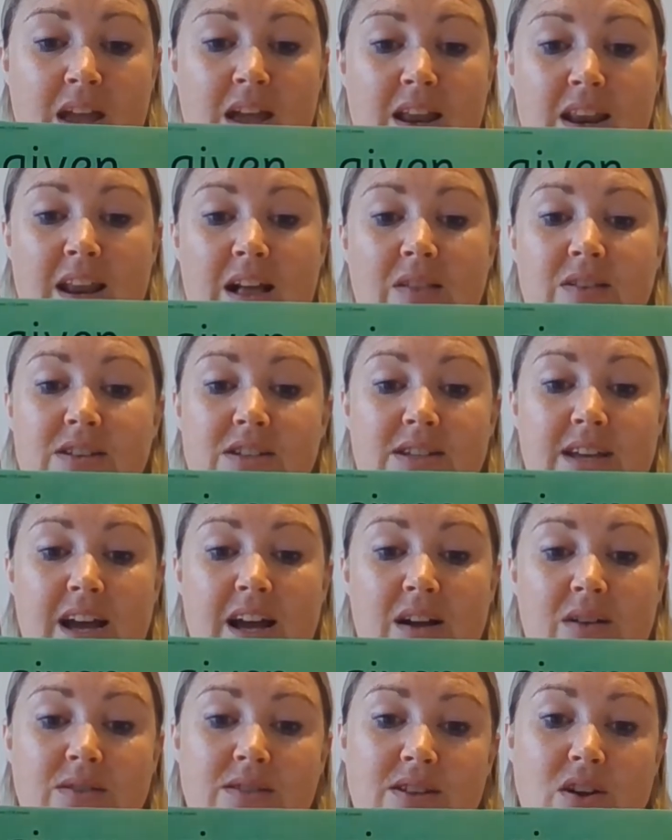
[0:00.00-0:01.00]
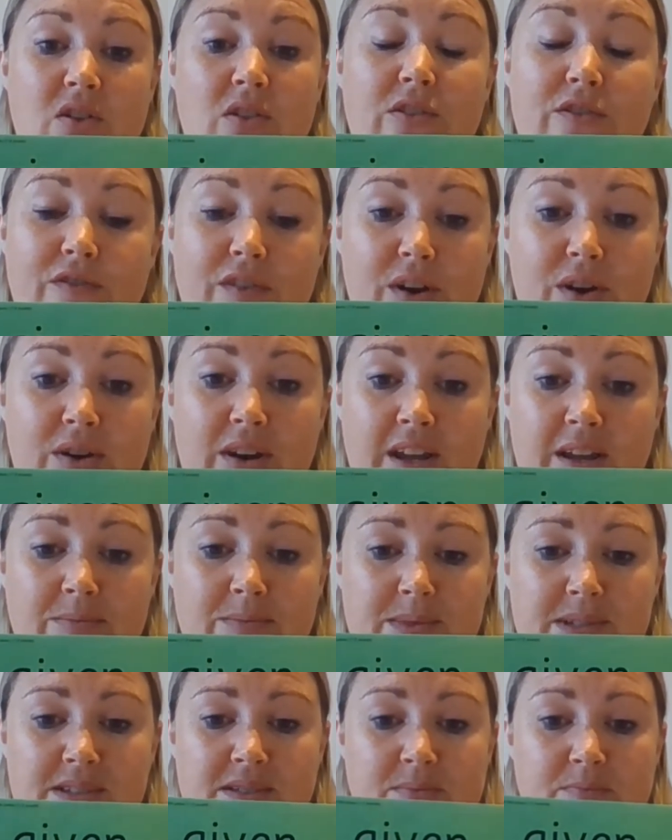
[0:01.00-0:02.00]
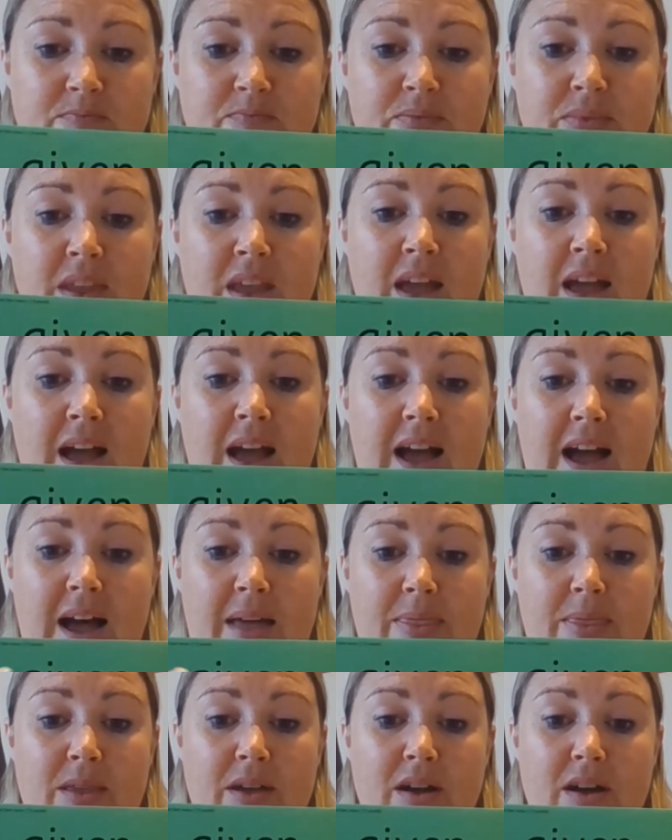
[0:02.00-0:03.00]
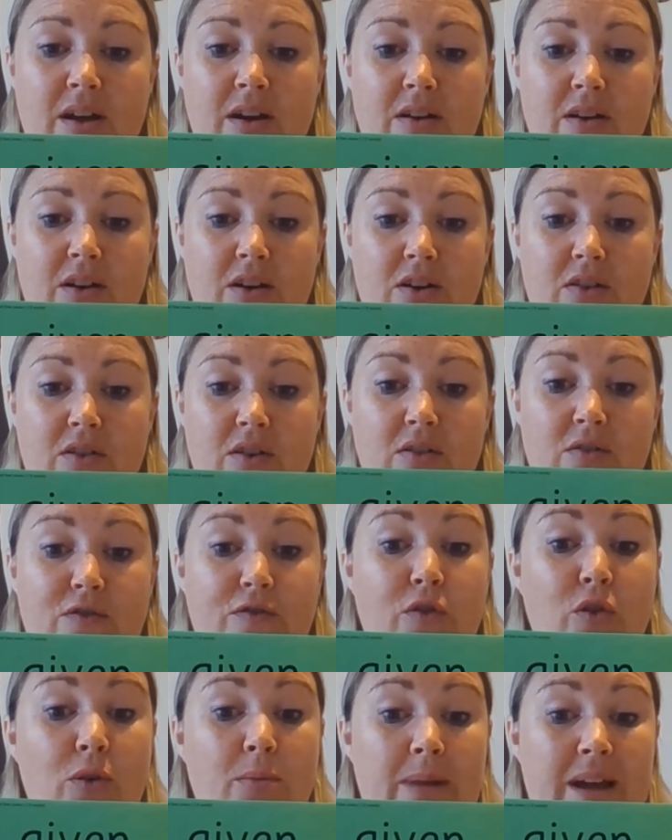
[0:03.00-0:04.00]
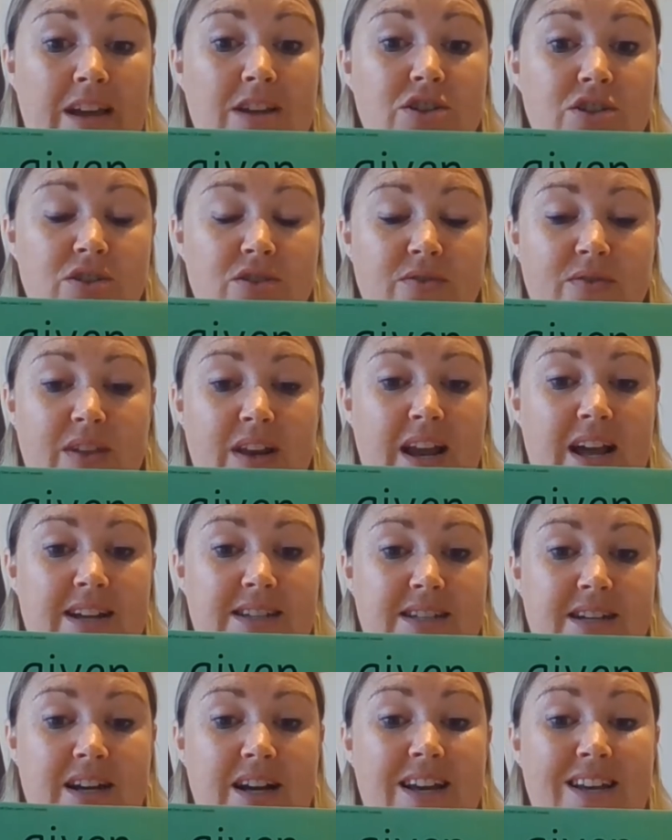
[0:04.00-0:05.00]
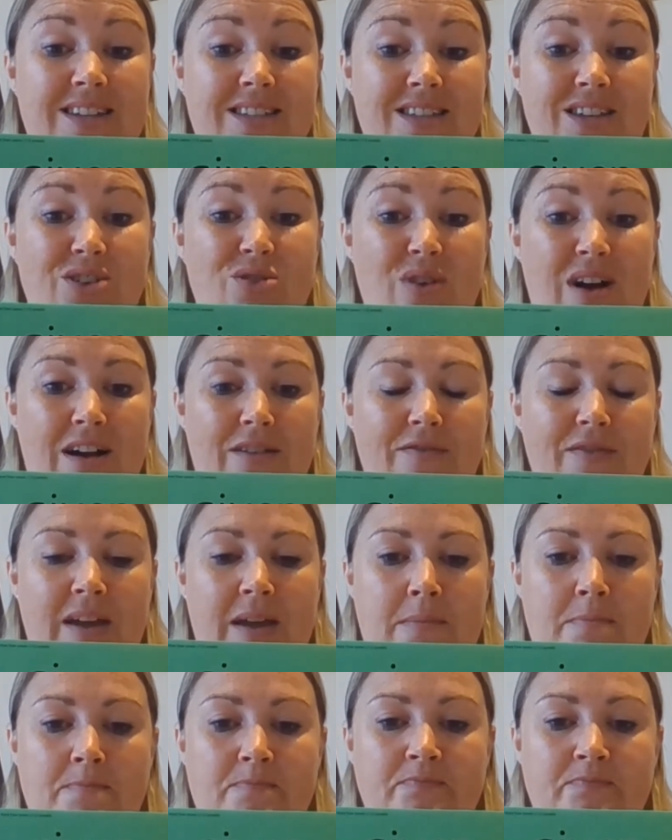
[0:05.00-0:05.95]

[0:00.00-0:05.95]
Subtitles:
Now the sounds are the phonemes, and the formation of the letter is the grapheme.